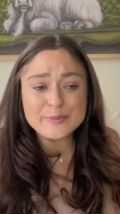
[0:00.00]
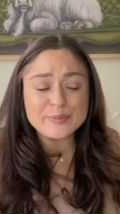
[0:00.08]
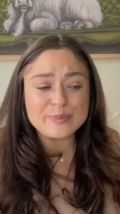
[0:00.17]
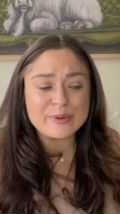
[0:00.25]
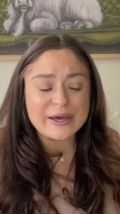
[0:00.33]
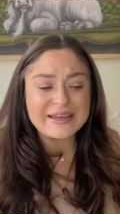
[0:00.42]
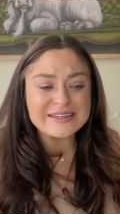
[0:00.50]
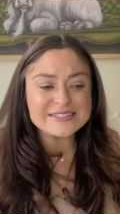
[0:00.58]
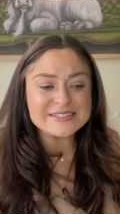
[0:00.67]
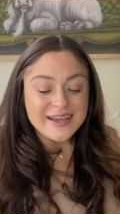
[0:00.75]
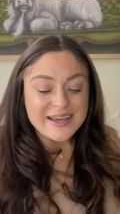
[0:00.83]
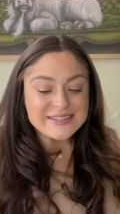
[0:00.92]
But
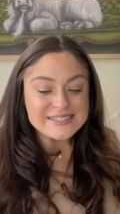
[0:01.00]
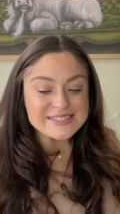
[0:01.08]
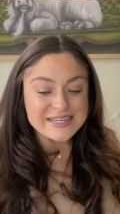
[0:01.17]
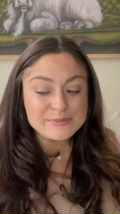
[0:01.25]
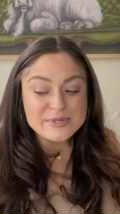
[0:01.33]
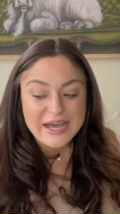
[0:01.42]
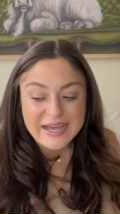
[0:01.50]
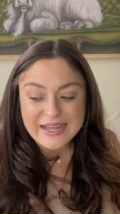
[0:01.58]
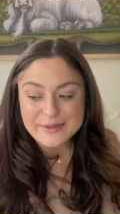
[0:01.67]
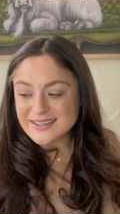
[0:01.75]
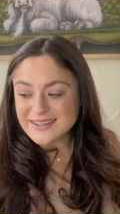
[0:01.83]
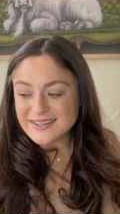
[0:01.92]
at the same
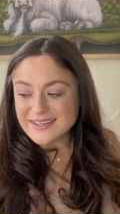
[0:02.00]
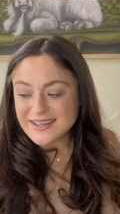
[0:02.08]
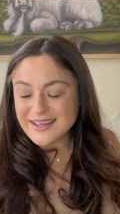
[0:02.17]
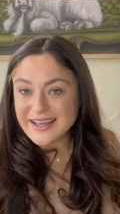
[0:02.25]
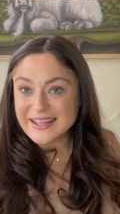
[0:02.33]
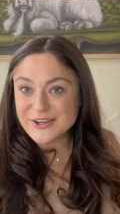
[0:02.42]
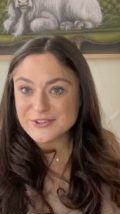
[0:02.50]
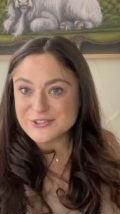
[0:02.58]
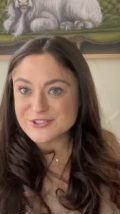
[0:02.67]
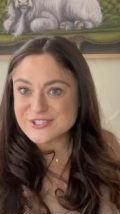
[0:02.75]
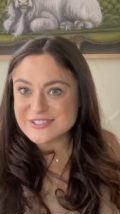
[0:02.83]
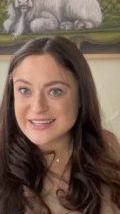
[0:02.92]
time, I
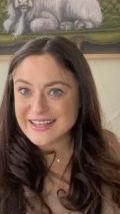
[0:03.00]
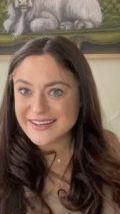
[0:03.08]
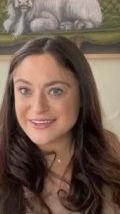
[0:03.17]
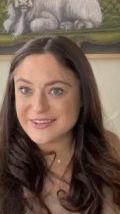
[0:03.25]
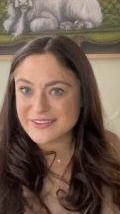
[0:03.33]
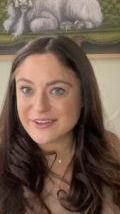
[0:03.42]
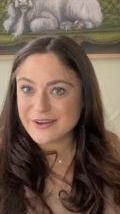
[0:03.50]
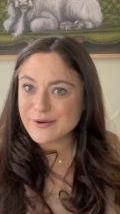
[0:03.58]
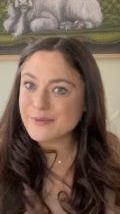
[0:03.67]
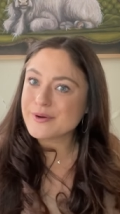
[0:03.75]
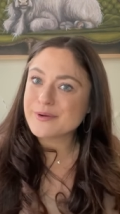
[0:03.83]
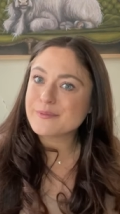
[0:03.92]
understand,
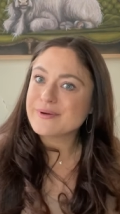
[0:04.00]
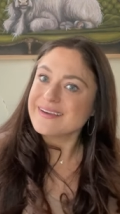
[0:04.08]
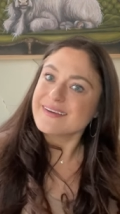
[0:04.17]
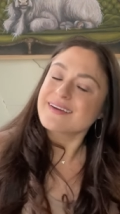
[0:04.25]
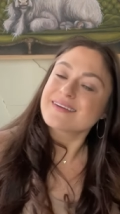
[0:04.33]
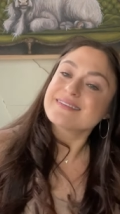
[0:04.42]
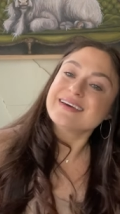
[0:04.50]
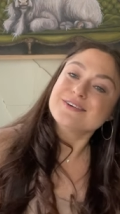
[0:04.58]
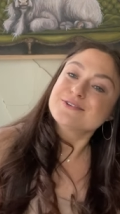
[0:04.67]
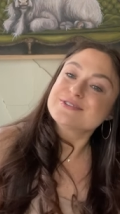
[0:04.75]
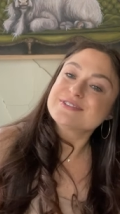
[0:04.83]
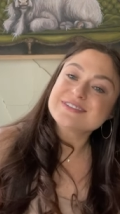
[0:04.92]
though, where
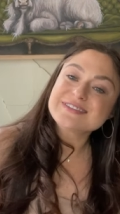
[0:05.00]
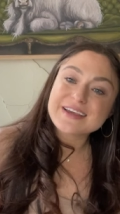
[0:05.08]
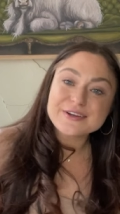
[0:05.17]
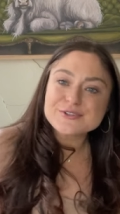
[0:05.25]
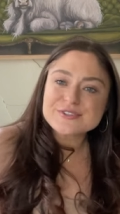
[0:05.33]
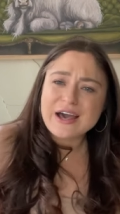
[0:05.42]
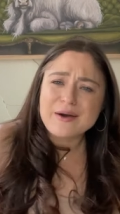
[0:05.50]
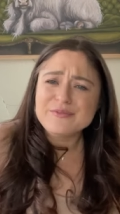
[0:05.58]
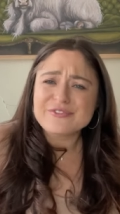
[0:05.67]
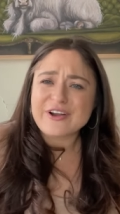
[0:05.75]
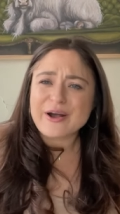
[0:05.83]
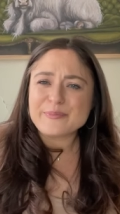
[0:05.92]
those desires come
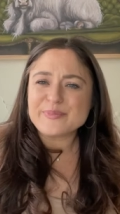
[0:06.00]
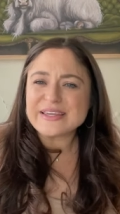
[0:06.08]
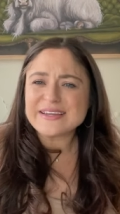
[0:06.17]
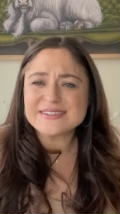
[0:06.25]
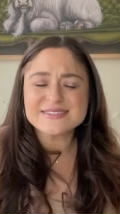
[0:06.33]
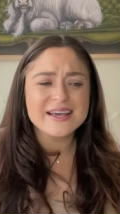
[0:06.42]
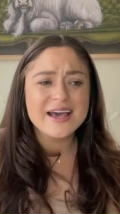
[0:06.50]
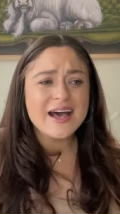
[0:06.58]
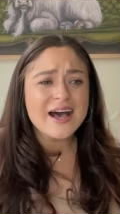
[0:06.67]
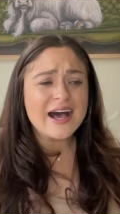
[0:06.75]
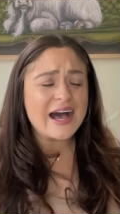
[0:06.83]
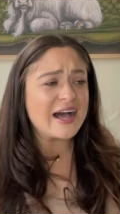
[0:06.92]
from, because
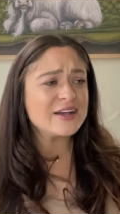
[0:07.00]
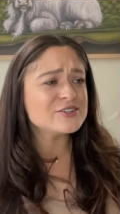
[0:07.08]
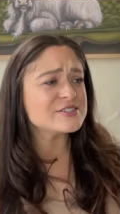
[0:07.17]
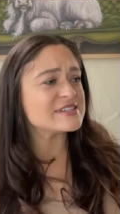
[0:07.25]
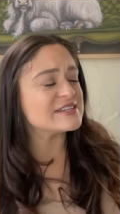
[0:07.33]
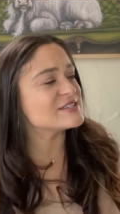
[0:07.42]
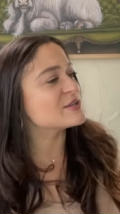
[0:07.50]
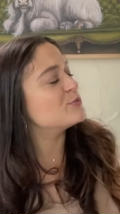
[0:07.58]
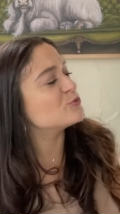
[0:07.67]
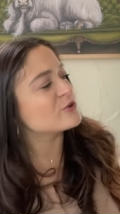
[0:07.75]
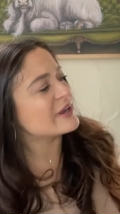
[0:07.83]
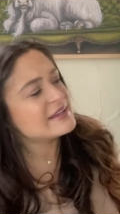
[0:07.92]
I'll see some
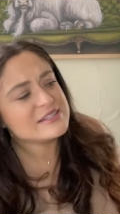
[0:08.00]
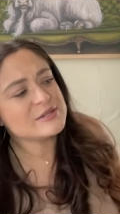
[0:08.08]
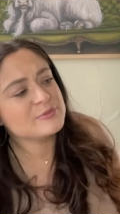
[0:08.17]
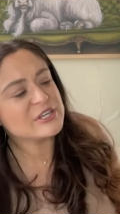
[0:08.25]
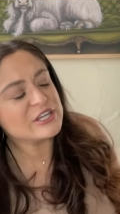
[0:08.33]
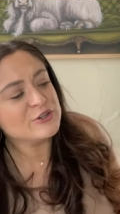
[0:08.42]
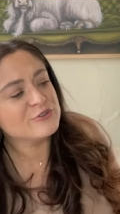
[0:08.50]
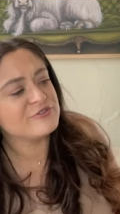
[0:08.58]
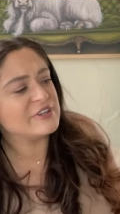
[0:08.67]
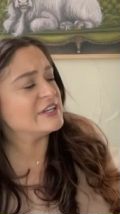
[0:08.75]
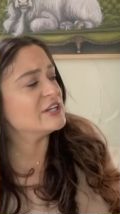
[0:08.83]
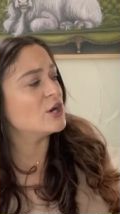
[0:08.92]
random cute
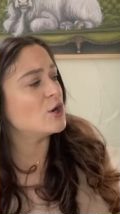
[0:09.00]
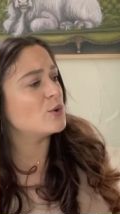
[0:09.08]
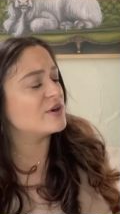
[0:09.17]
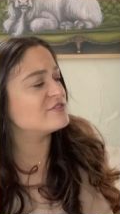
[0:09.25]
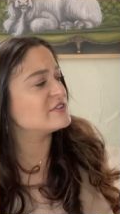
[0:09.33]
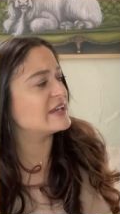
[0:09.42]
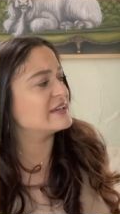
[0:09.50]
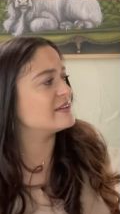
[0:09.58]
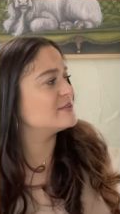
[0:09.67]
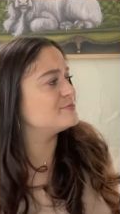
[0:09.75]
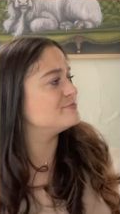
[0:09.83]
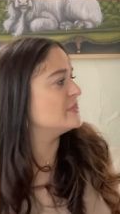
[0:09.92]
video of like a,
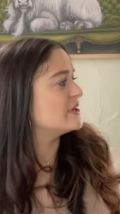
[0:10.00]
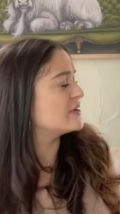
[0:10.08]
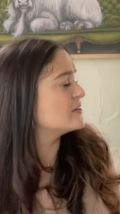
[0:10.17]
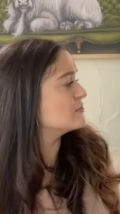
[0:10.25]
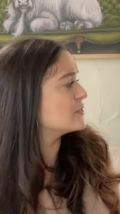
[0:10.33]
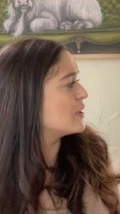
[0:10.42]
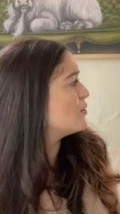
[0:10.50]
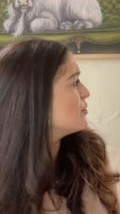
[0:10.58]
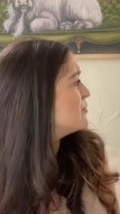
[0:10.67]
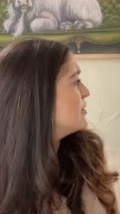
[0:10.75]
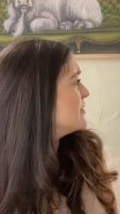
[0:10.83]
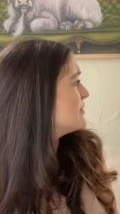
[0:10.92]
I don't know,
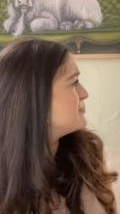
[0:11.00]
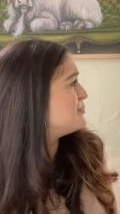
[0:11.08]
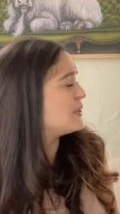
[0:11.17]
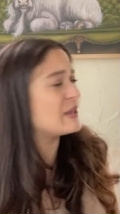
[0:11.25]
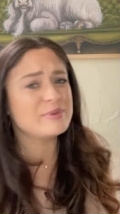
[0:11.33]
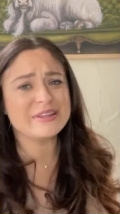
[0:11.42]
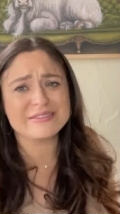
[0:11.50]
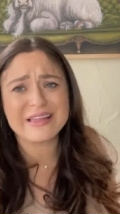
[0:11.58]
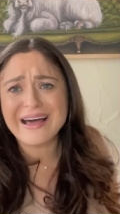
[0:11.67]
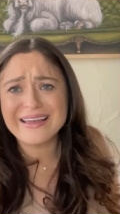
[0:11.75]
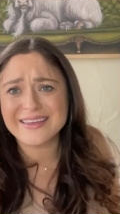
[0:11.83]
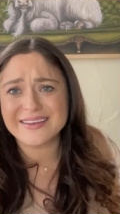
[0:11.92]
a baby
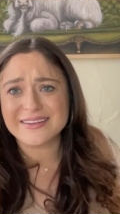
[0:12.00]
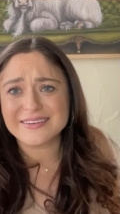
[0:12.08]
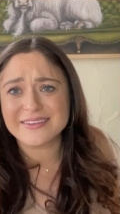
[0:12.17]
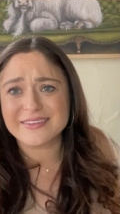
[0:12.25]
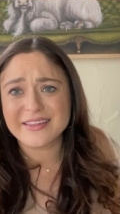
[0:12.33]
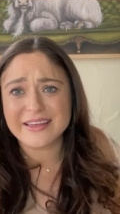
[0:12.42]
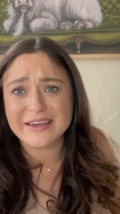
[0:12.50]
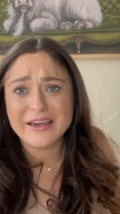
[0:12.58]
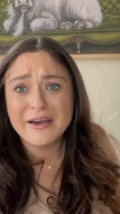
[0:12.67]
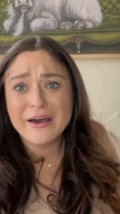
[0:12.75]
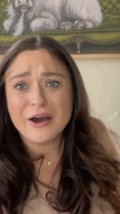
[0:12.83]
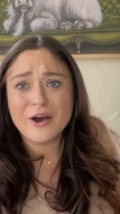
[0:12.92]
lion and think,
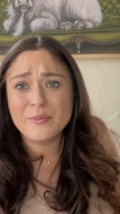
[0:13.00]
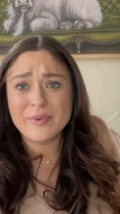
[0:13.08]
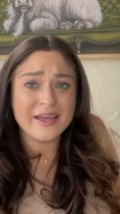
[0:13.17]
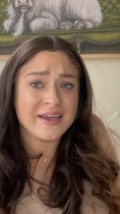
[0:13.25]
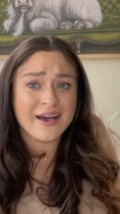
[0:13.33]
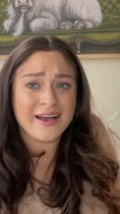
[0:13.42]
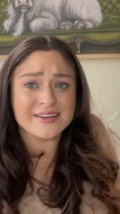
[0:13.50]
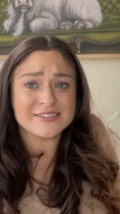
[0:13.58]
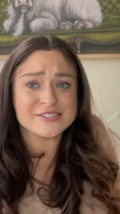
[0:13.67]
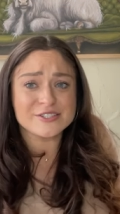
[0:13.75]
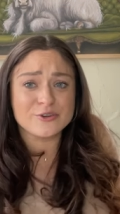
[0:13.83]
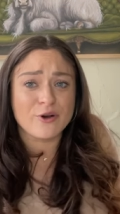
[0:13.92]
oh
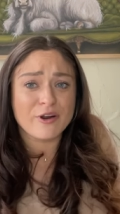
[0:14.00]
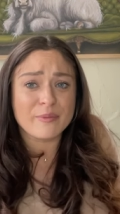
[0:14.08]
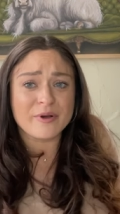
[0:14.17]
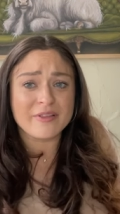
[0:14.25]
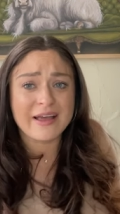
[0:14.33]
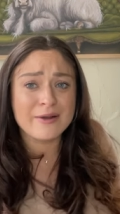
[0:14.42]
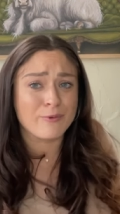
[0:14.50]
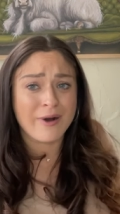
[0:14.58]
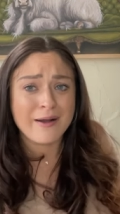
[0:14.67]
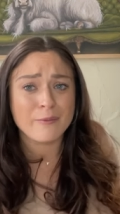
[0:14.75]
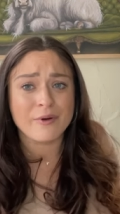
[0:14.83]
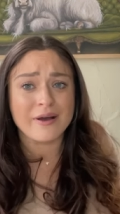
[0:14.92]
my God, it's adorable, I
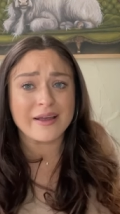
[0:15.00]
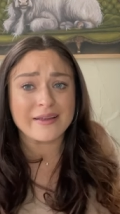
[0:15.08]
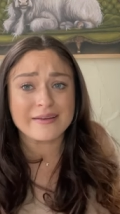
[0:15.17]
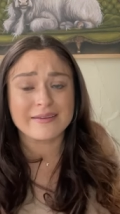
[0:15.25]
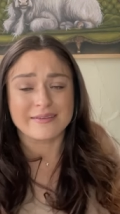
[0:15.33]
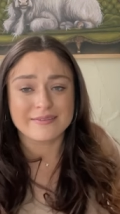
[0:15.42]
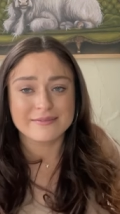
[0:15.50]
want one.